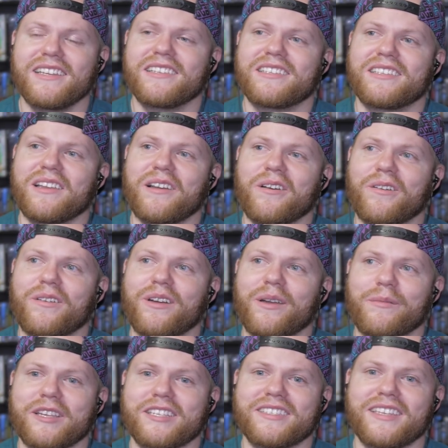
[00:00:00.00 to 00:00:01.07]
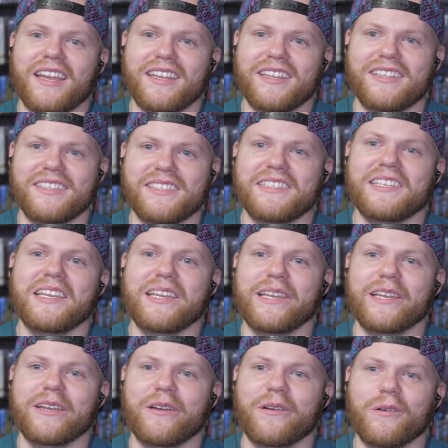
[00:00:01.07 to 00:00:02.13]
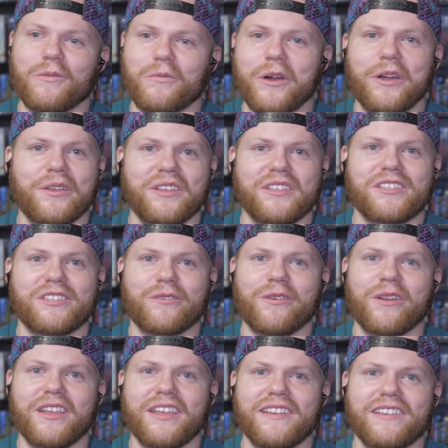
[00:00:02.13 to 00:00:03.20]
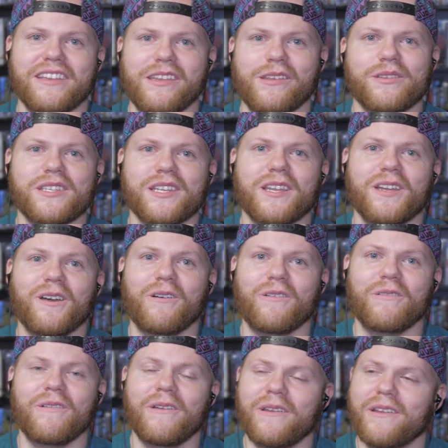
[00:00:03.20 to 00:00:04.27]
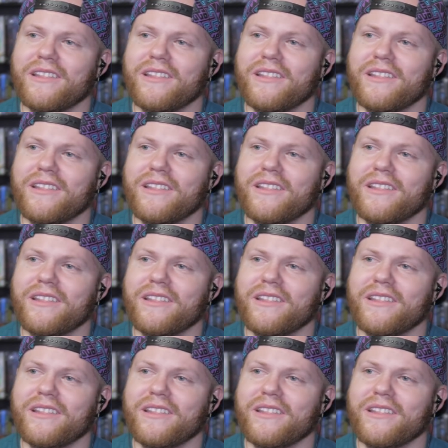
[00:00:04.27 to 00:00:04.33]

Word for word: So I'm excited to see where the story continues to go.